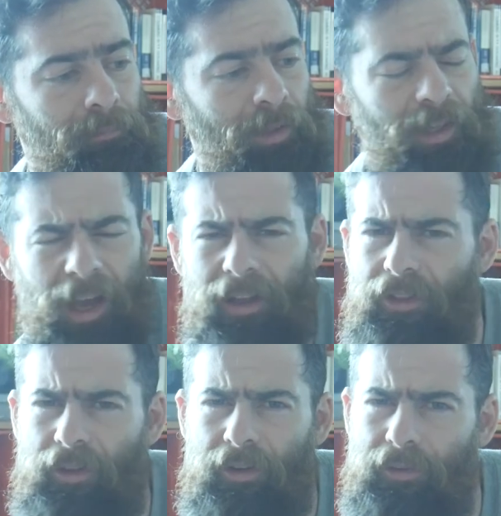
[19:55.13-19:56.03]
Yeah,
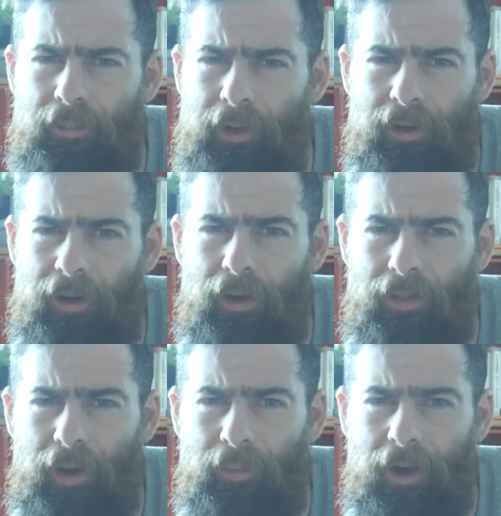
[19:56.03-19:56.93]
it didn't put it all
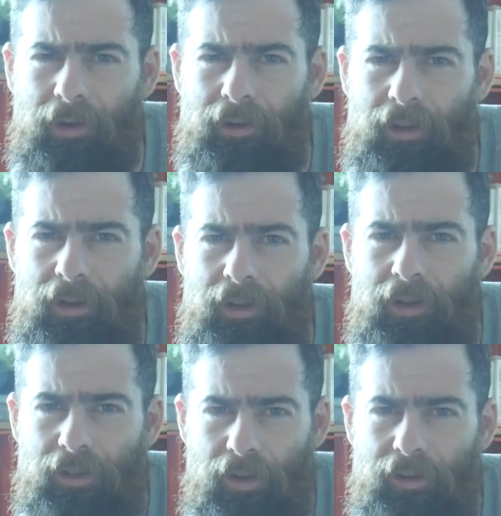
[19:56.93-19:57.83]
that well.
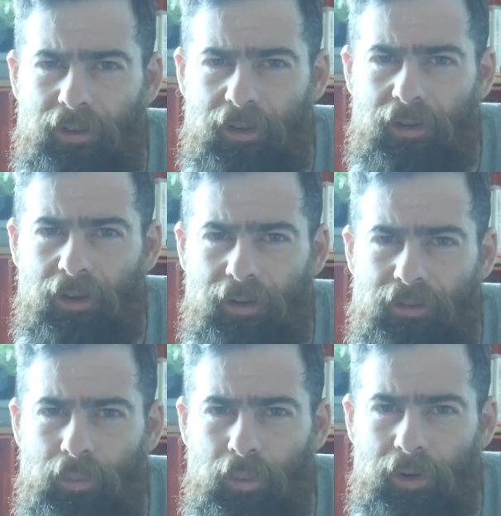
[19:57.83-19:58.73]
It's hard
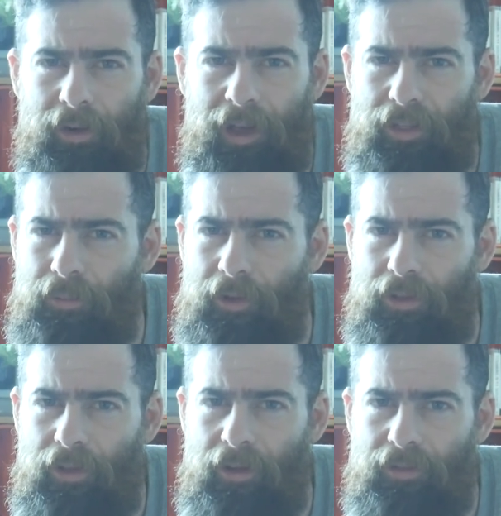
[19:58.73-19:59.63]
to word. I had some good
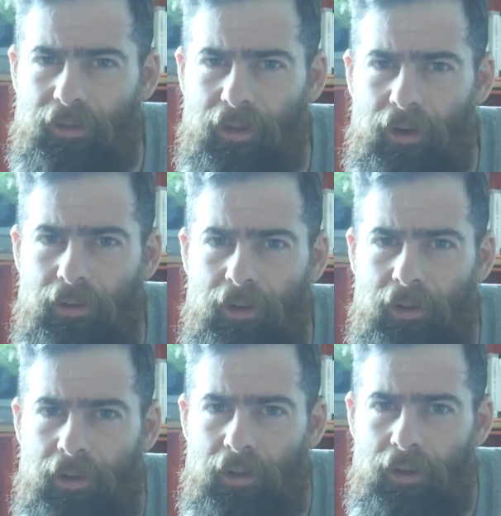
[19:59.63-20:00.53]
stuff here though.
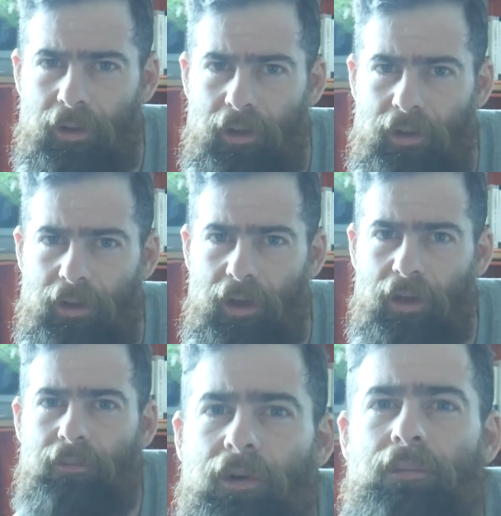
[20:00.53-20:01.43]
And
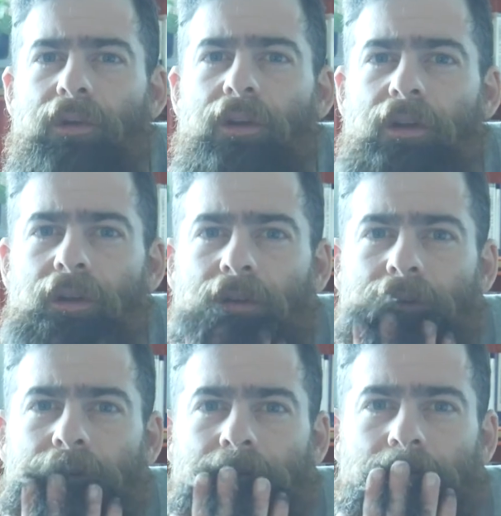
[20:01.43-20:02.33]
again, beard.
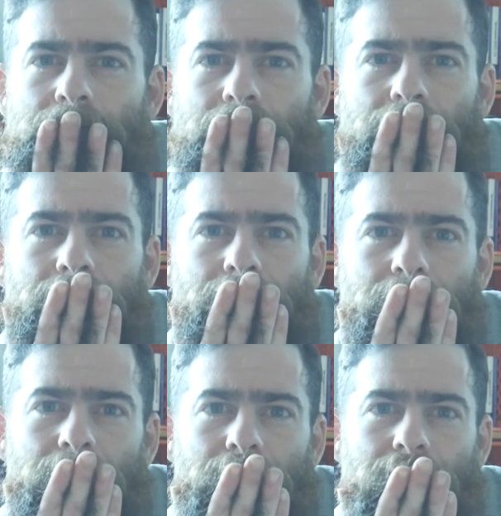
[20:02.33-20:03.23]

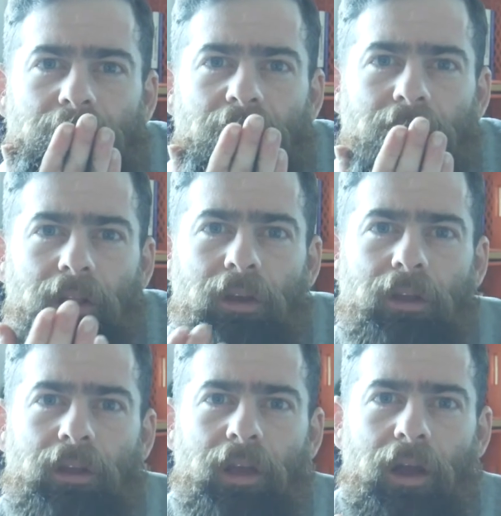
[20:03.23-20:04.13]
You gotta
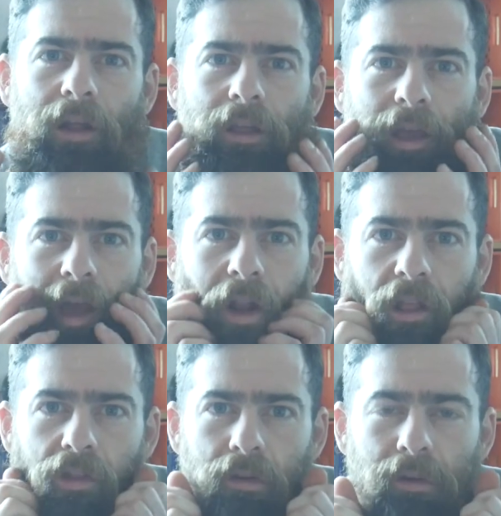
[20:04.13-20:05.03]

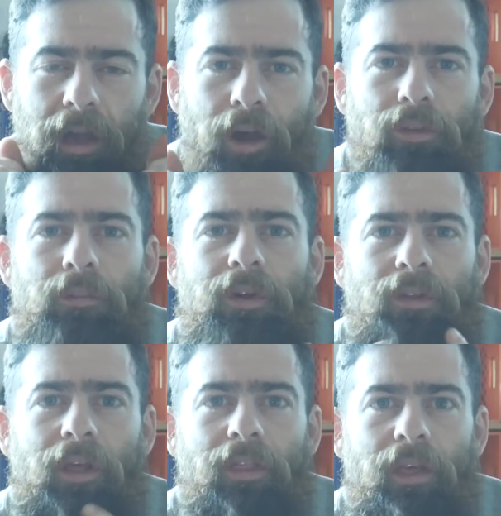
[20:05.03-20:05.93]
listen to a guy with a beard
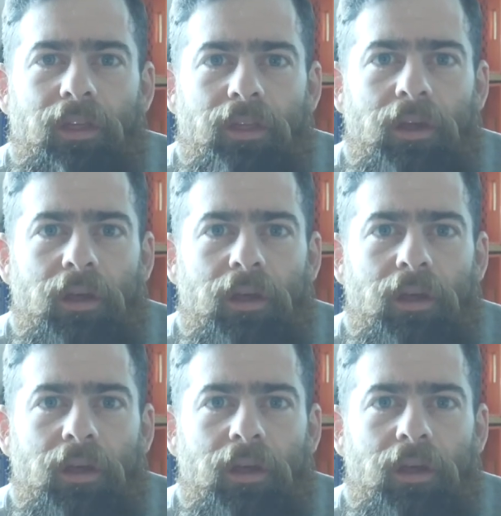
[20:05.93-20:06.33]
like this.